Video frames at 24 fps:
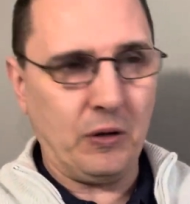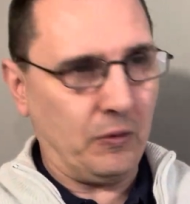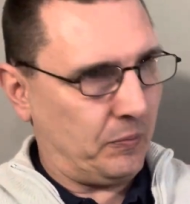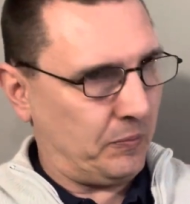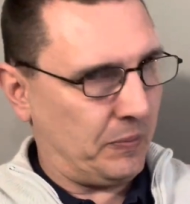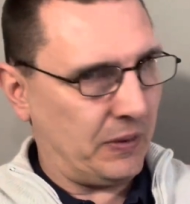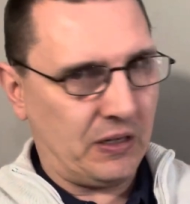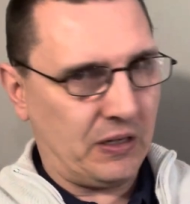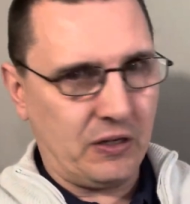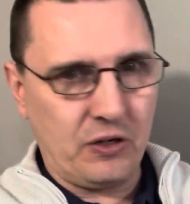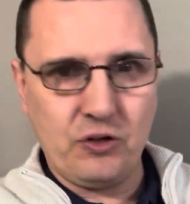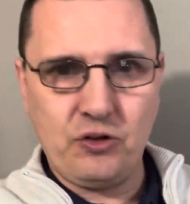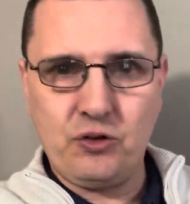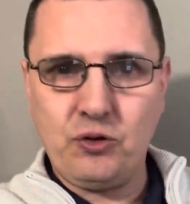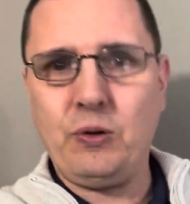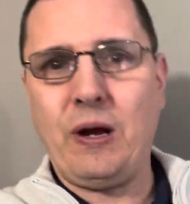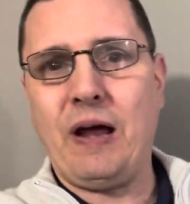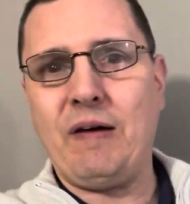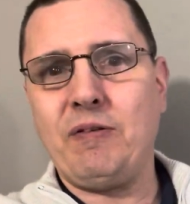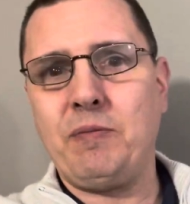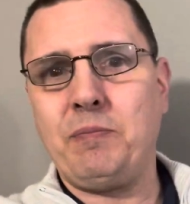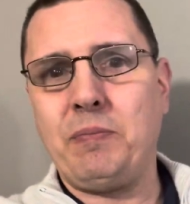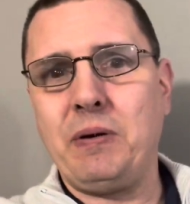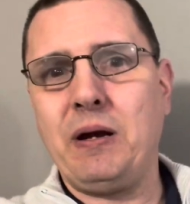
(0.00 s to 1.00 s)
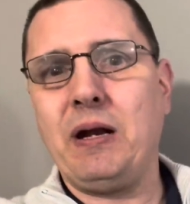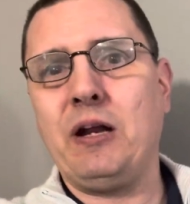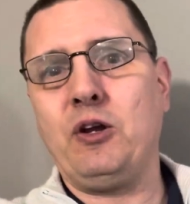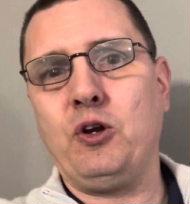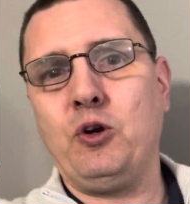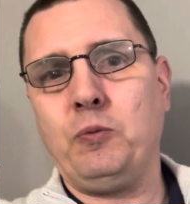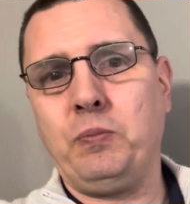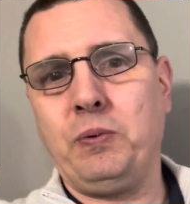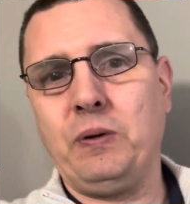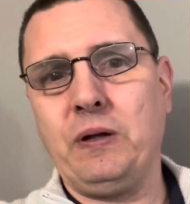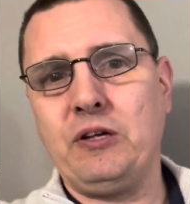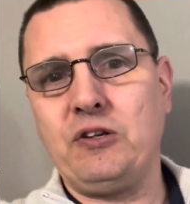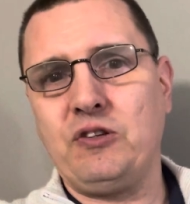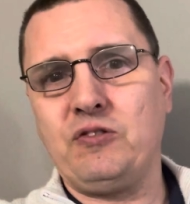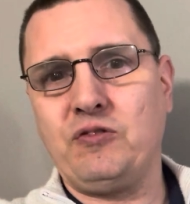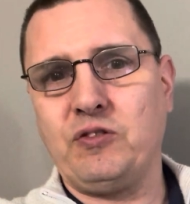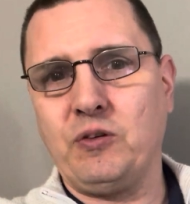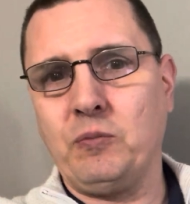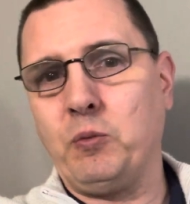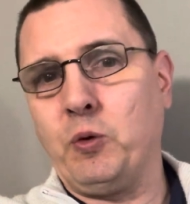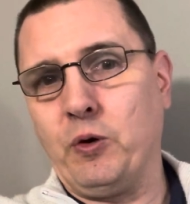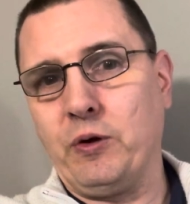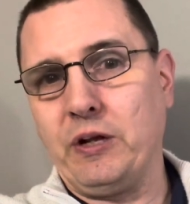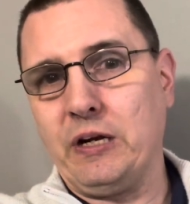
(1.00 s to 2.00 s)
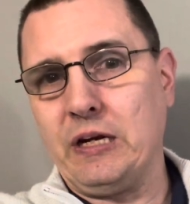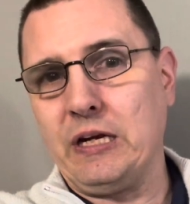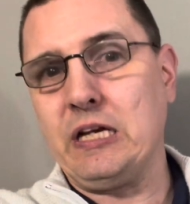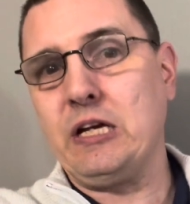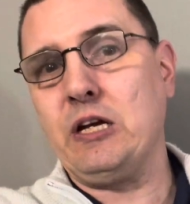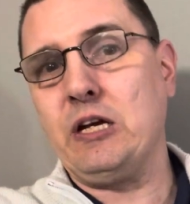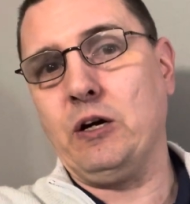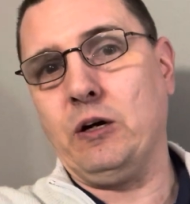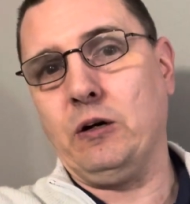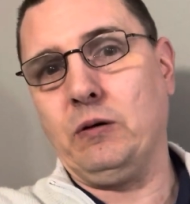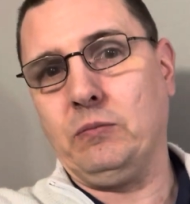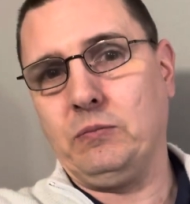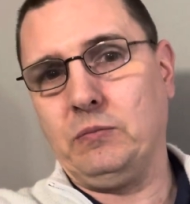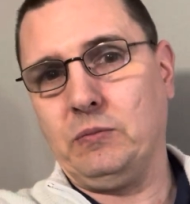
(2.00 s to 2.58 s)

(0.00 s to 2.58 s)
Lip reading: Because you haven't been at your place for more than a year.